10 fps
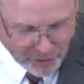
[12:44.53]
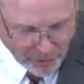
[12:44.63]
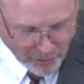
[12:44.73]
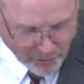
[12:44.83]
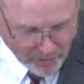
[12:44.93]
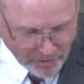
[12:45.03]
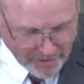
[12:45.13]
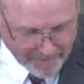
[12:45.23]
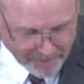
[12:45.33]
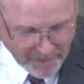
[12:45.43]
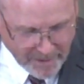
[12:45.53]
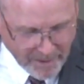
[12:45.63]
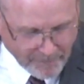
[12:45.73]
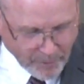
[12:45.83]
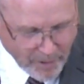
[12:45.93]
searchest
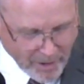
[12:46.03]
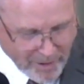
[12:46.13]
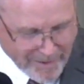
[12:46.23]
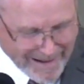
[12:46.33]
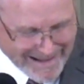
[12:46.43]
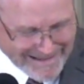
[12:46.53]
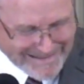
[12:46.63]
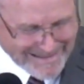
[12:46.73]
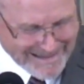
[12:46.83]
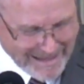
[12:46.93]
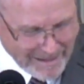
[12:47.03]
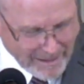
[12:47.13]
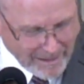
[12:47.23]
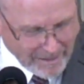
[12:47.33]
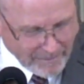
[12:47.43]
for her as
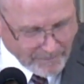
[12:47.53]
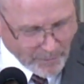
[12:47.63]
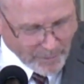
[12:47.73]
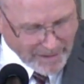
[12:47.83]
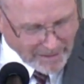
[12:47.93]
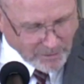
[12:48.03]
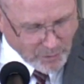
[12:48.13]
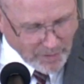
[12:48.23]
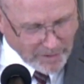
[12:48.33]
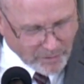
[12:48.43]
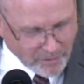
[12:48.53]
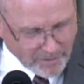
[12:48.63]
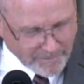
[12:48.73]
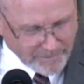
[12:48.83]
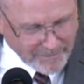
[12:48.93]
for hidden
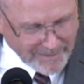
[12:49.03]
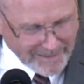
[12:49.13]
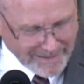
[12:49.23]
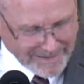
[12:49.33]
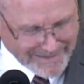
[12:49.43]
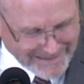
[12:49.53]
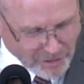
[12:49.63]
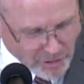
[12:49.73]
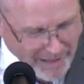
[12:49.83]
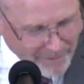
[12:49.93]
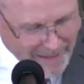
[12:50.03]
treasure, then shalt